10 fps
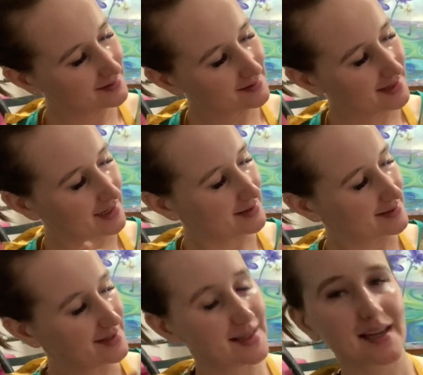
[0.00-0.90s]
like
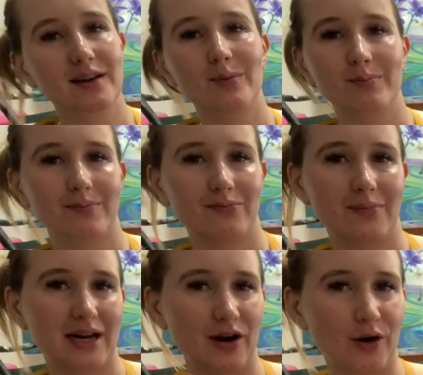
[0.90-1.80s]
this is like
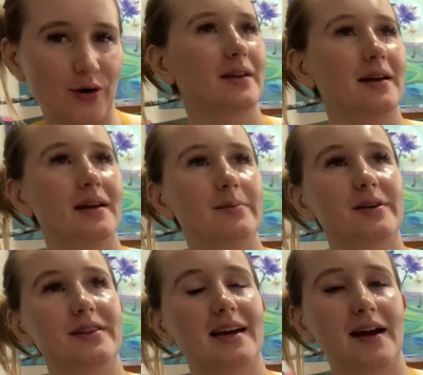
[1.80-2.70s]
my home,
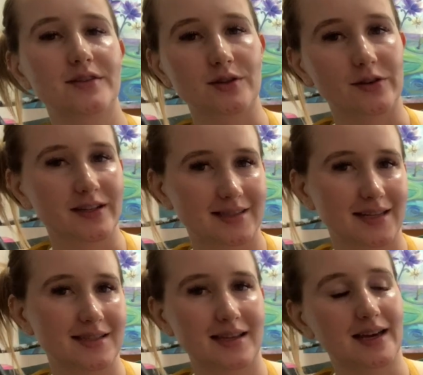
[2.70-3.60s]
but they have sold it
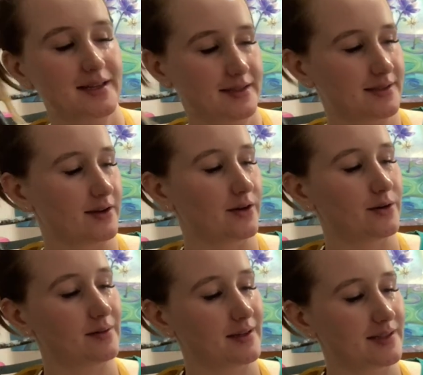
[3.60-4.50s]
since then,
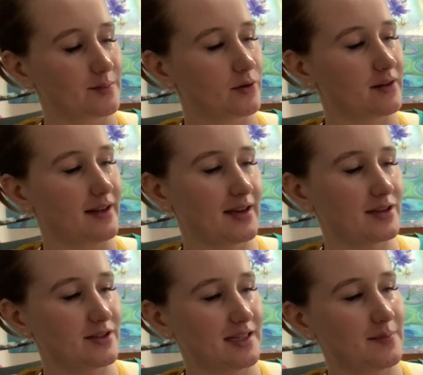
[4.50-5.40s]
so it's more like
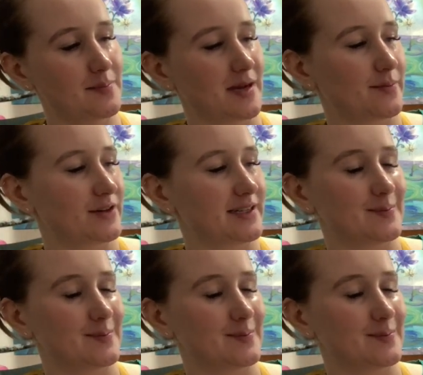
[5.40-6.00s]
just in my memories.